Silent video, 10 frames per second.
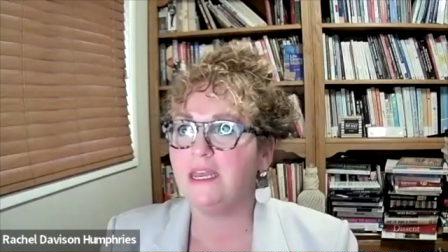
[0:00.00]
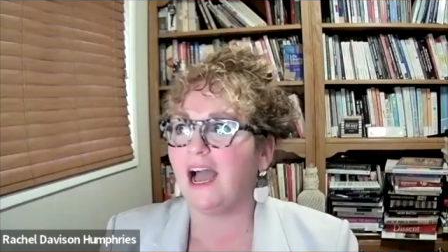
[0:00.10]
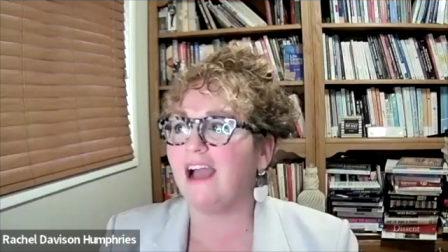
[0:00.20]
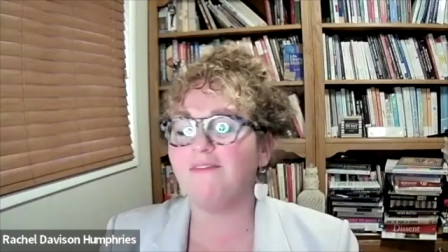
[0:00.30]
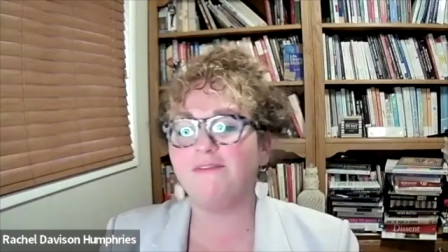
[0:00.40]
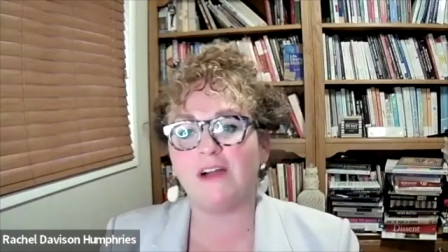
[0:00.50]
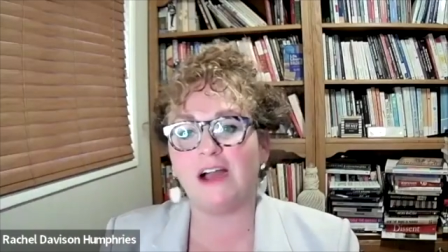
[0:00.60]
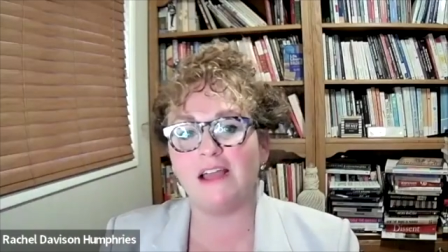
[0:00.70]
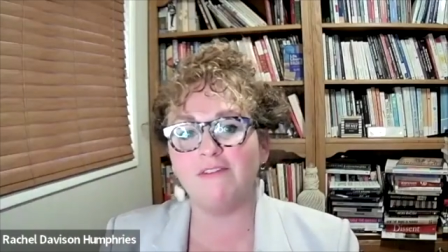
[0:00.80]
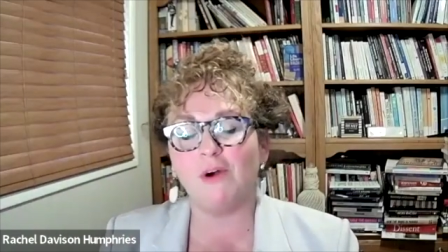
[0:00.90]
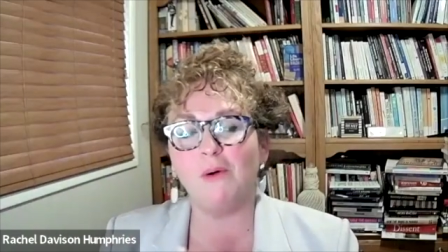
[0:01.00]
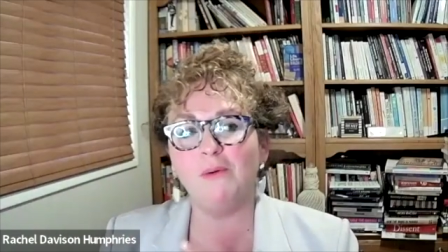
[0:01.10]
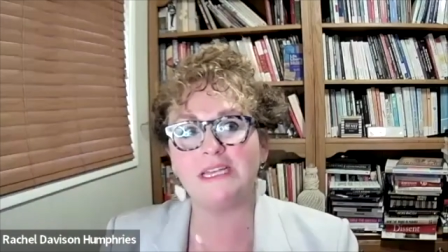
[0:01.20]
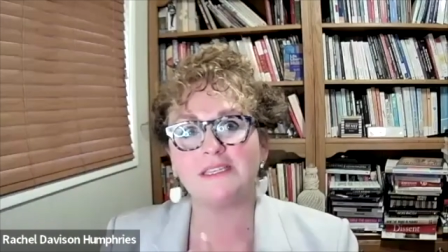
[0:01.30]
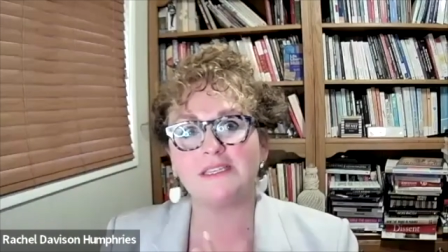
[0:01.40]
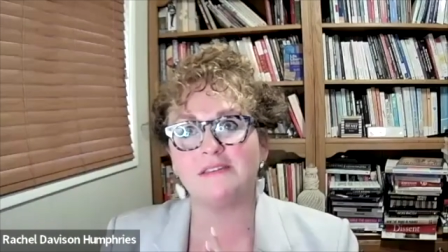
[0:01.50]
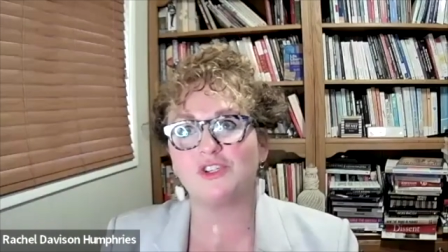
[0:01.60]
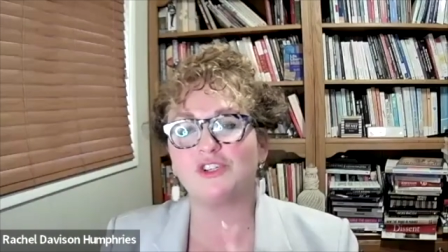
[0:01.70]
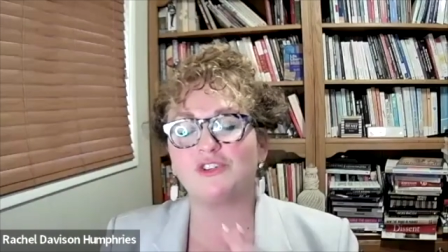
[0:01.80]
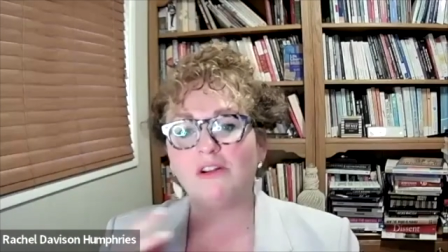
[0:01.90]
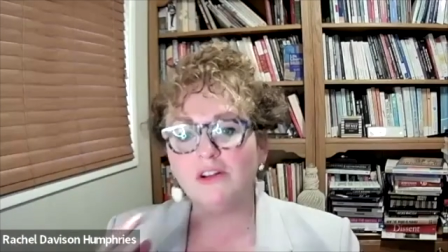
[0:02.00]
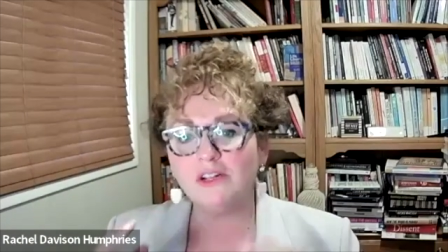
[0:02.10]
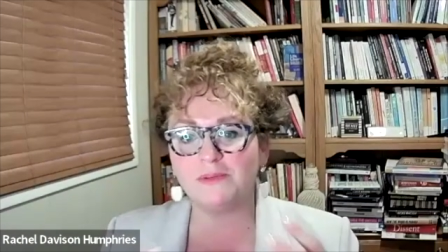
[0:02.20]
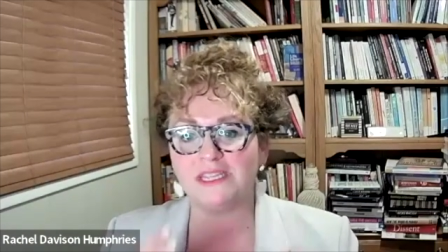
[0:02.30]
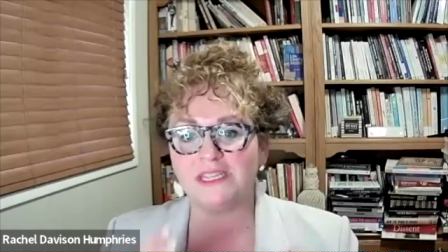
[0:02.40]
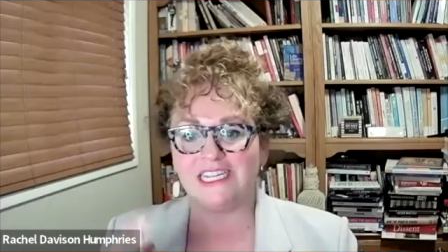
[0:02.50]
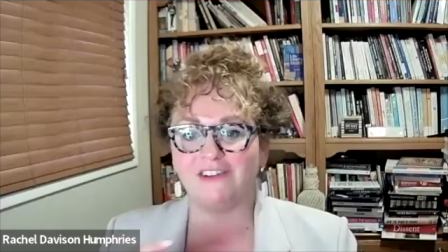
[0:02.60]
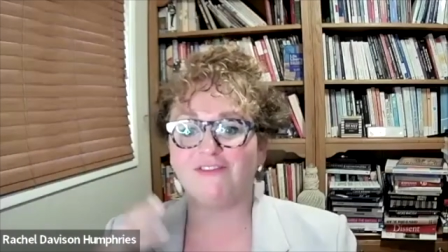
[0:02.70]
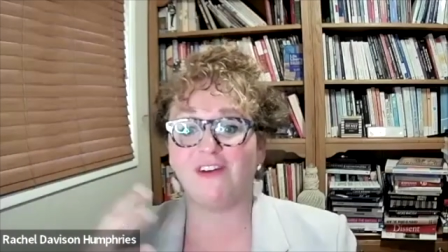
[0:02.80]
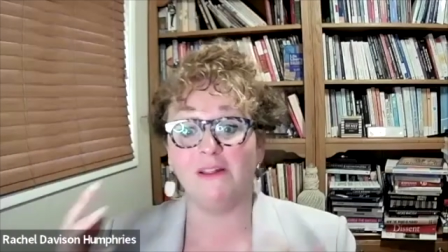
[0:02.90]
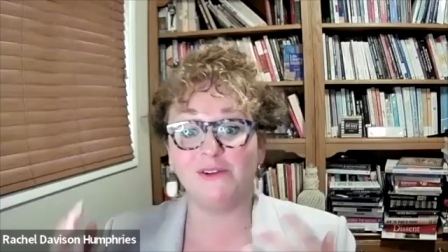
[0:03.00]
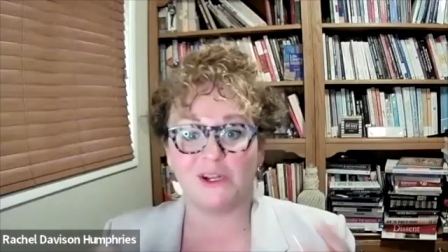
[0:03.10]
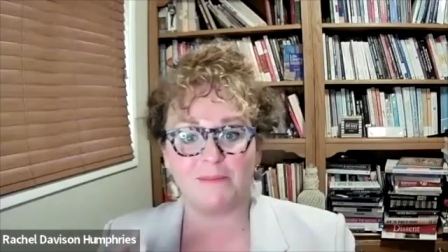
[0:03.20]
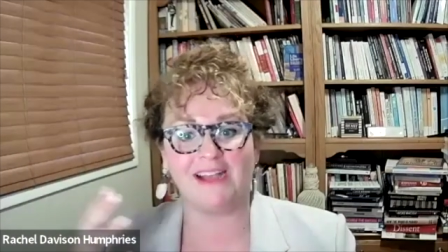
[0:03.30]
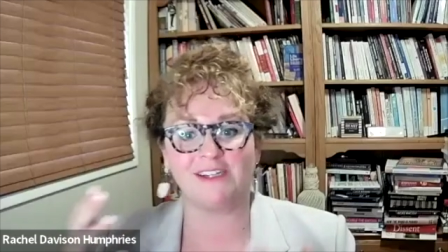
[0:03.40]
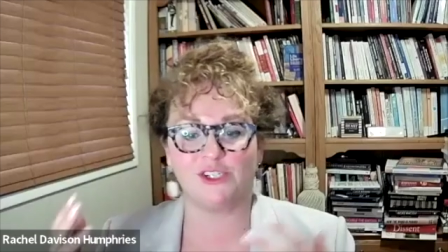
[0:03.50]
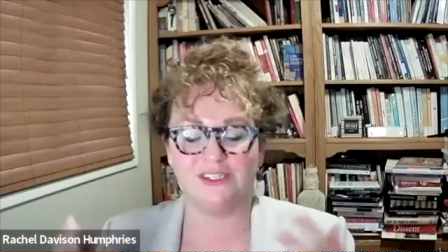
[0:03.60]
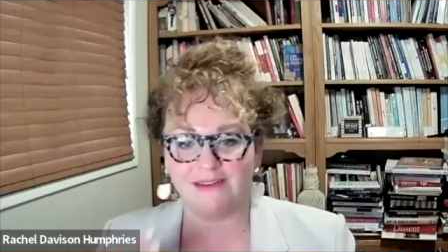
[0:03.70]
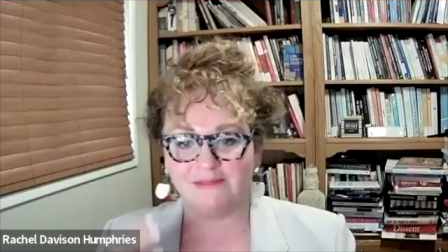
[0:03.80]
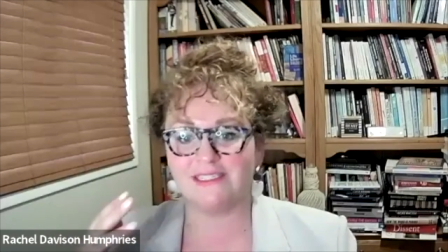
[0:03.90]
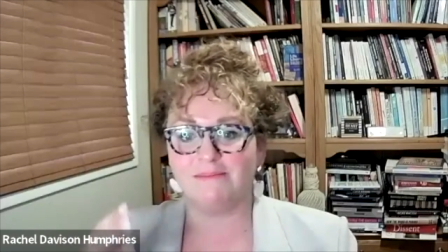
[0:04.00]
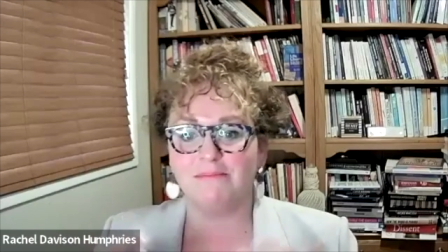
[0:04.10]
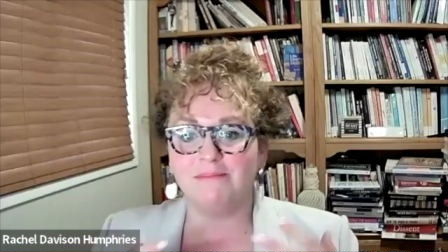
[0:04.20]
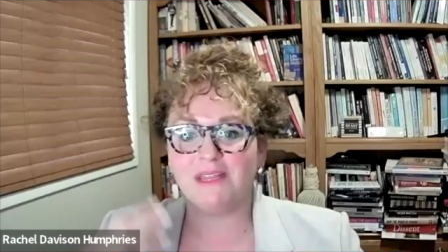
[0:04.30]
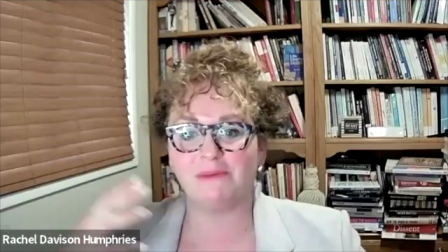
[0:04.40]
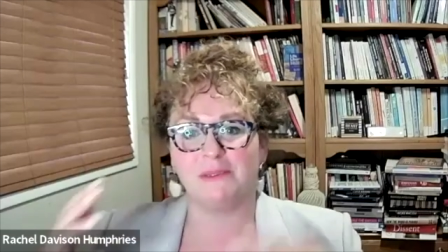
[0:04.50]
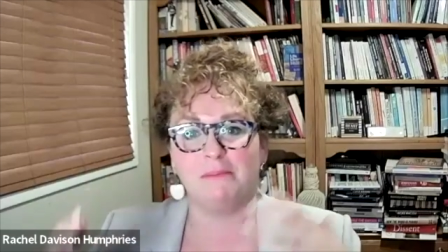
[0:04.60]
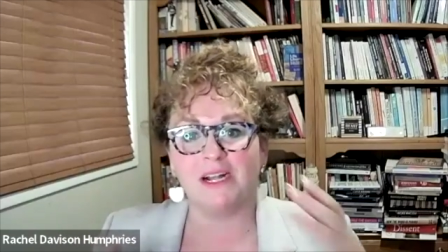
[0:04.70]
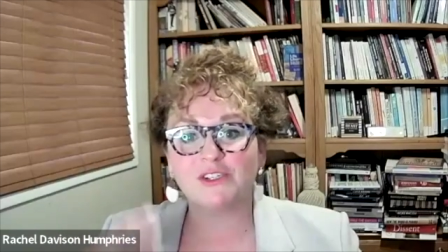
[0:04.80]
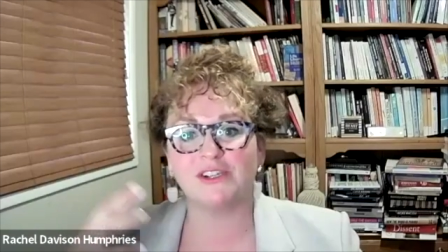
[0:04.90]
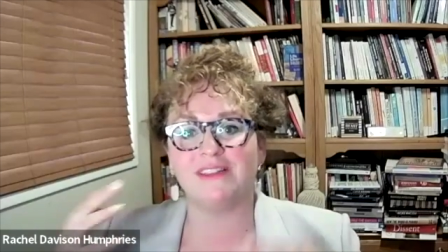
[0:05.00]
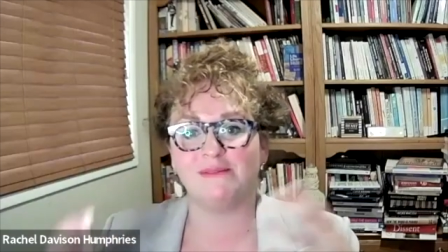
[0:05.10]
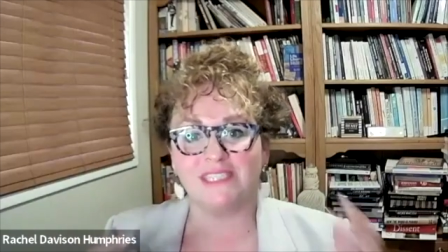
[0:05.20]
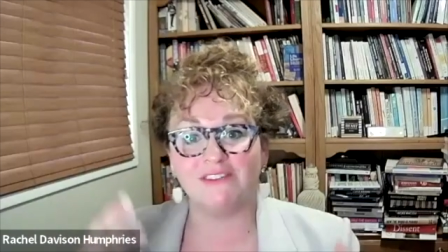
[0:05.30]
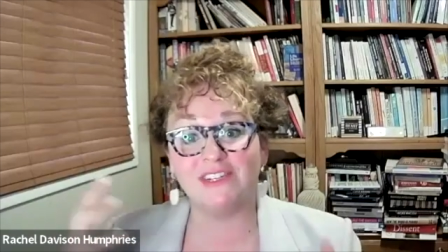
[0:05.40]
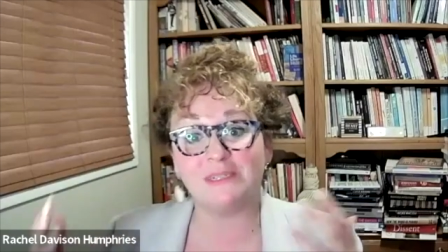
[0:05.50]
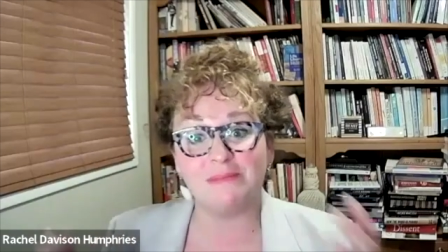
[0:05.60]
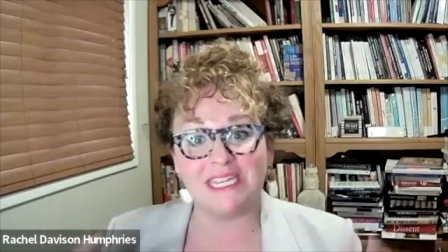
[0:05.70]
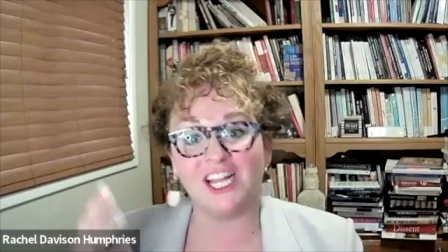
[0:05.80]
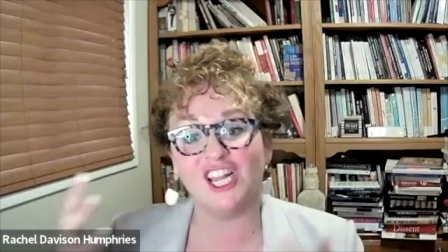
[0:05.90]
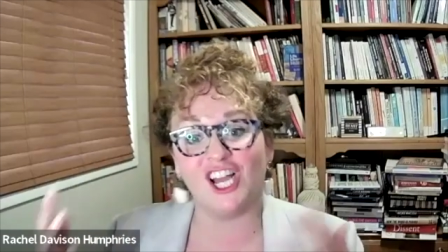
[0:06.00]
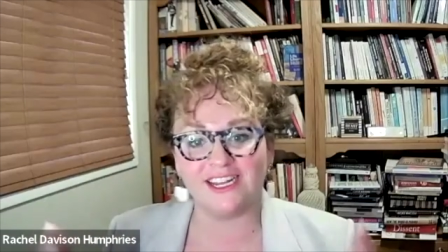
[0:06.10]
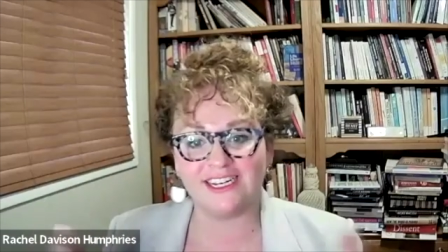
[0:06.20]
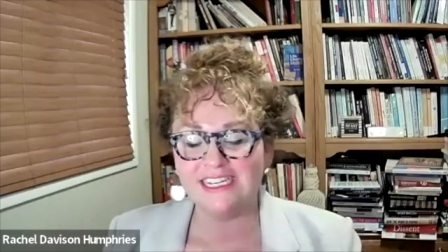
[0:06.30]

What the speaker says: I've always struggled with the idea of follow your passion. That was a mantra that was given to me a lot,